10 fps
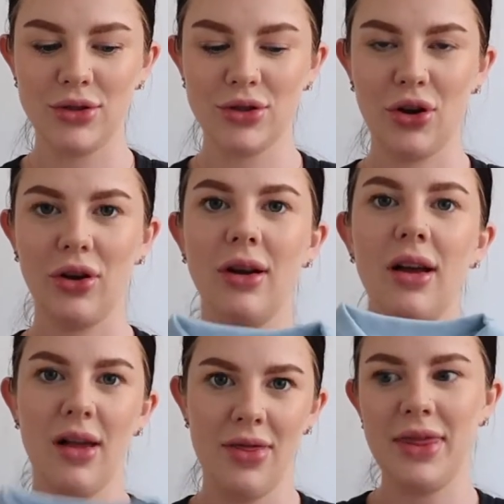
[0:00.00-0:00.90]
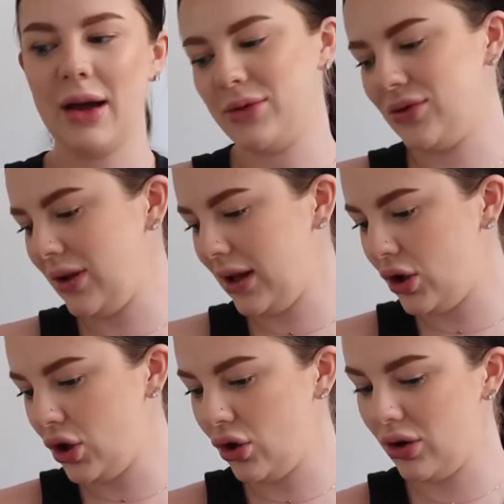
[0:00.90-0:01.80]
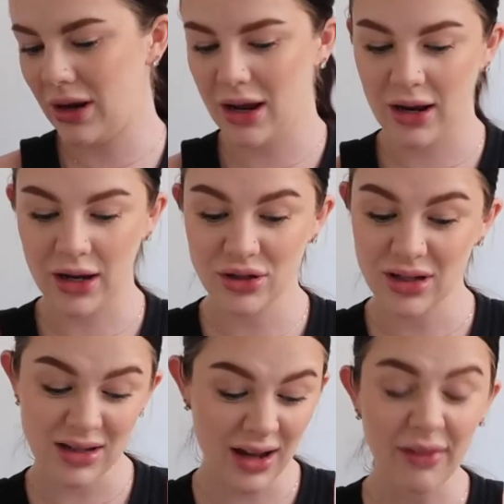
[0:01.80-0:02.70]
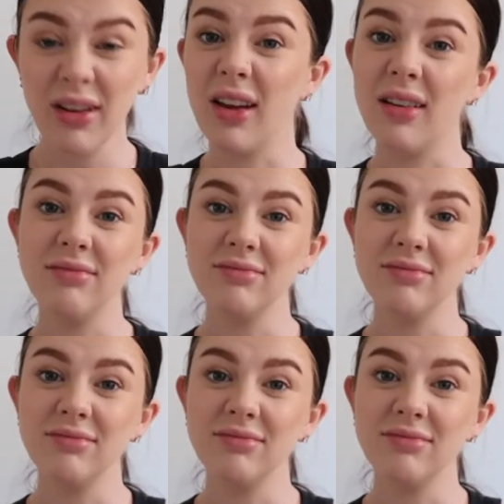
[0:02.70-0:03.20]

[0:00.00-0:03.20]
So that was really cute and I just had to have it.